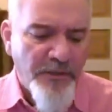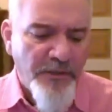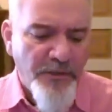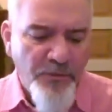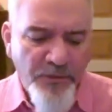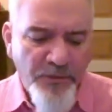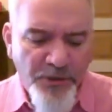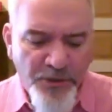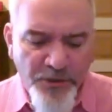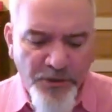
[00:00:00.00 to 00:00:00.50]

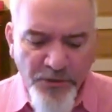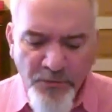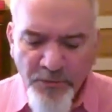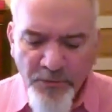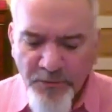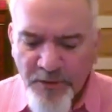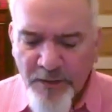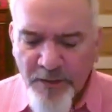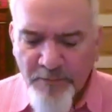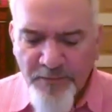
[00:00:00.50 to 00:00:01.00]
to
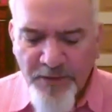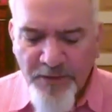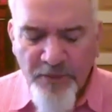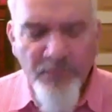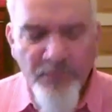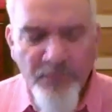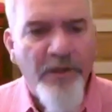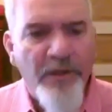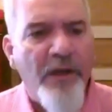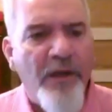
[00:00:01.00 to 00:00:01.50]
assure them
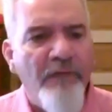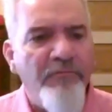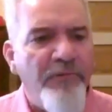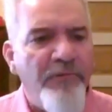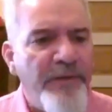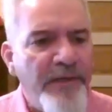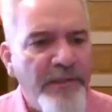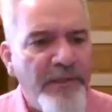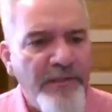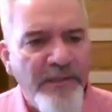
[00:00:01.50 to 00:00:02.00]
that
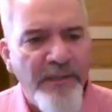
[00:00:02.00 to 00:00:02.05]
recovery